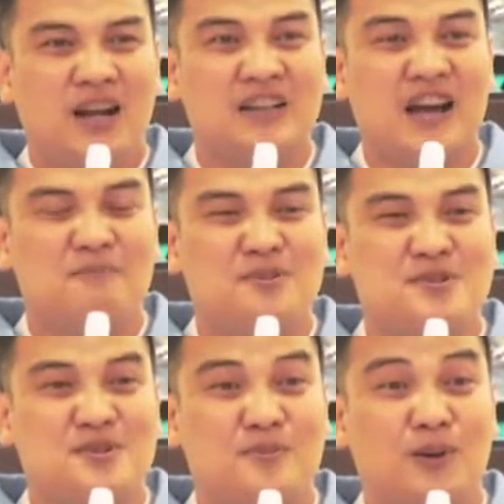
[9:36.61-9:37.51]

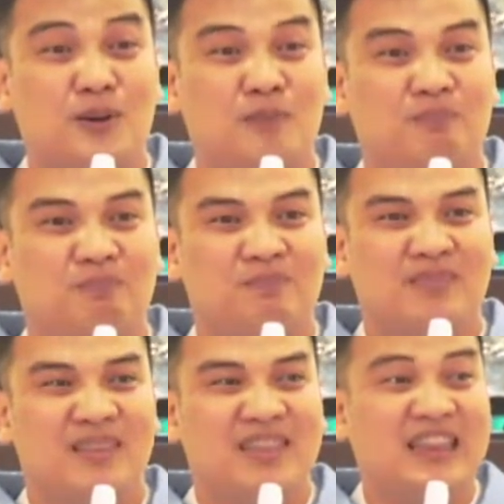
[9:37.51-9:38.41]
Pagkatapos po,
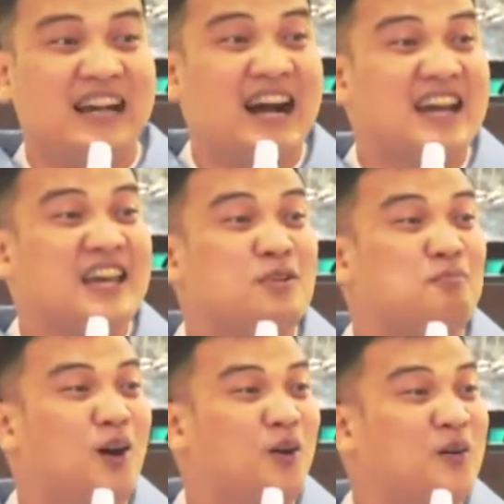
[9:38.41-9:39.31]
nakaakyat
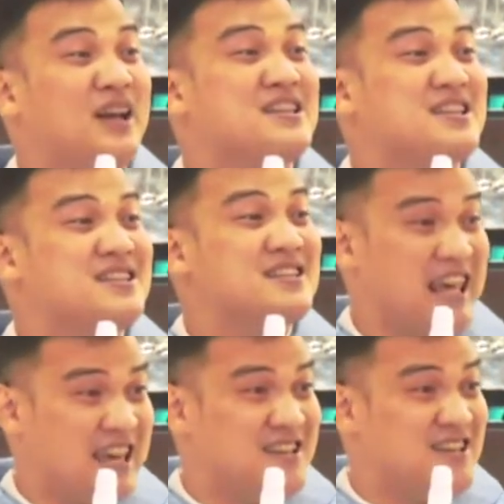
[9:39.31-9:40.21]
po ako ng
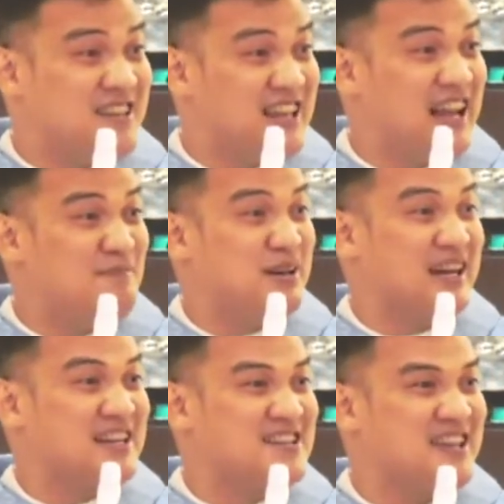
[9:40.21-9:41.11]
stage, hindi
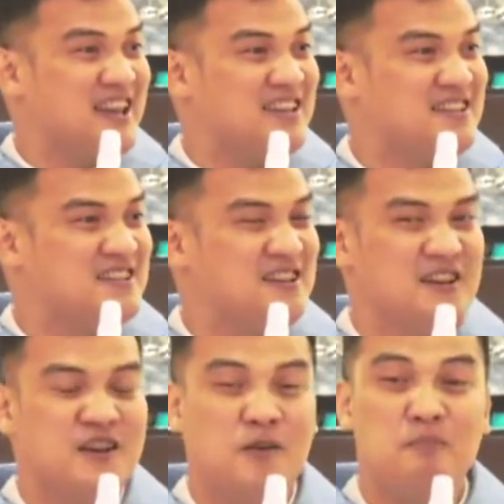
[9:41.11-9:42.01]
lamang ng stage,
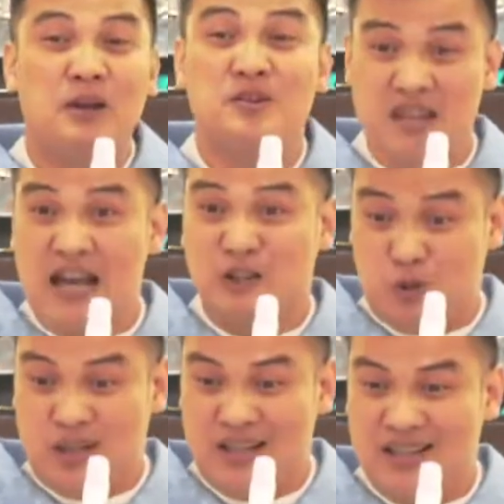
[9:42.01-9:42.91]
pero
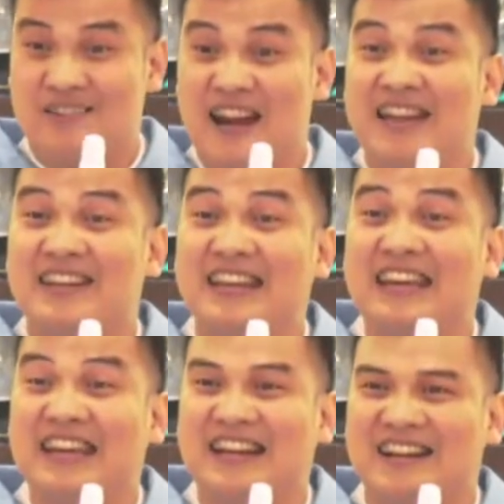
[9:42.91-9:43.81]
sanctuary, right
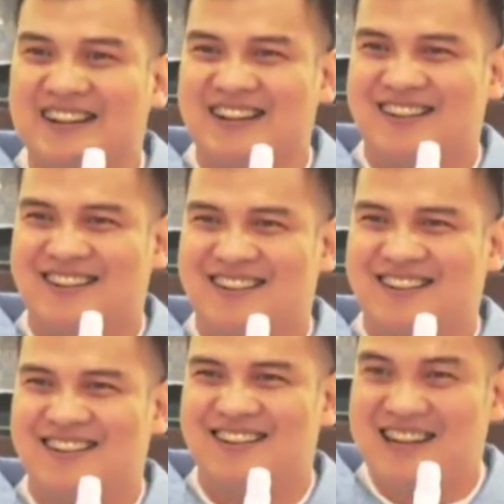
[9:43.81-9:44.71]
here,
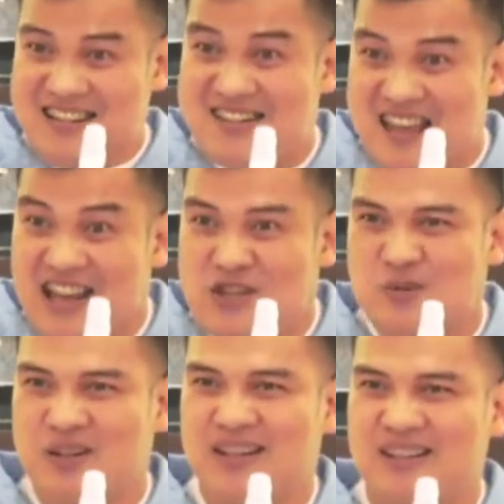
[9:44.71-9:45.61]
in the
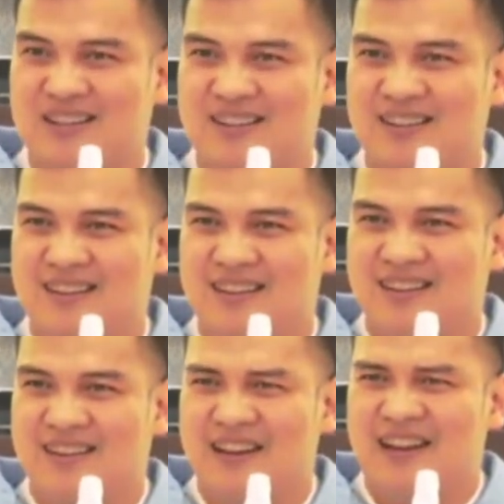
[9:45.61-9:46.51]
sanctuary.
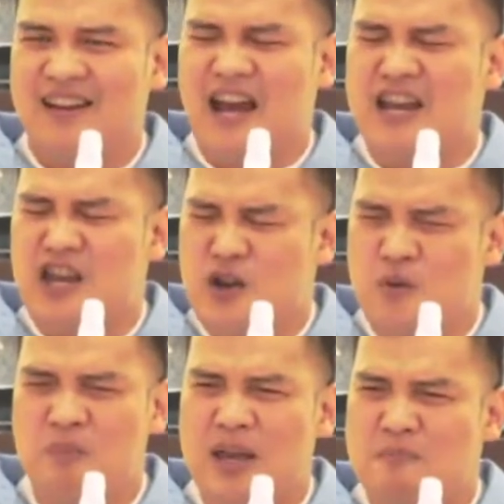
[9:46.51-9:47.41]
And I
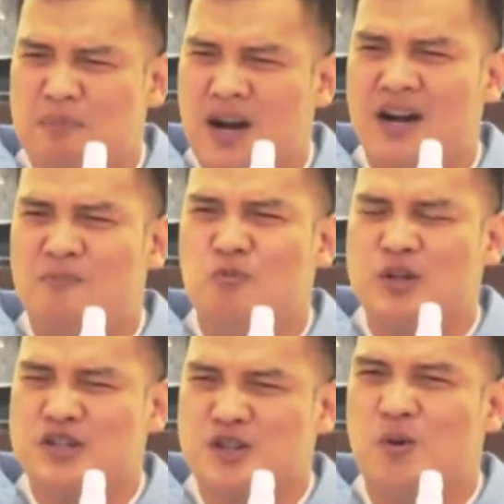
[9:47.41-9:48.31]
knew my mom
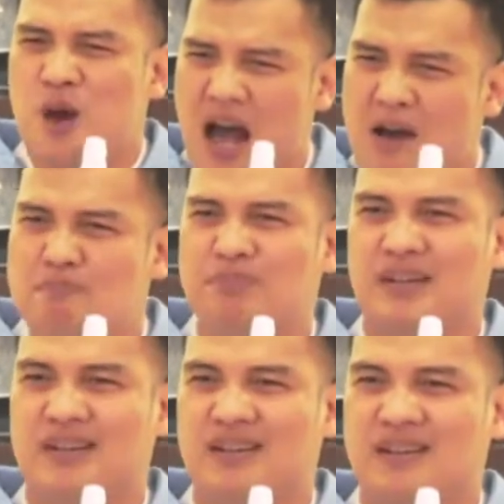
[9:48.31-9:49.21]
was so
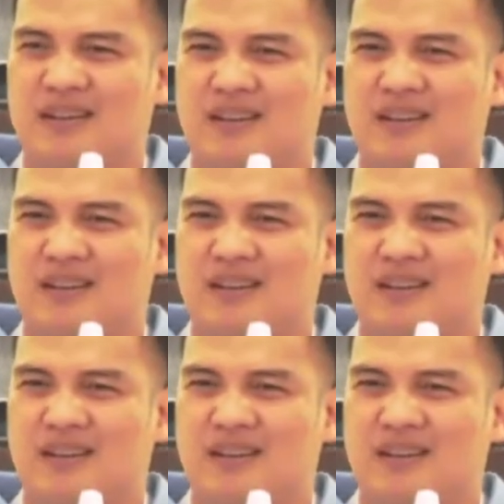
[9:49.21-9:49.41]
happy.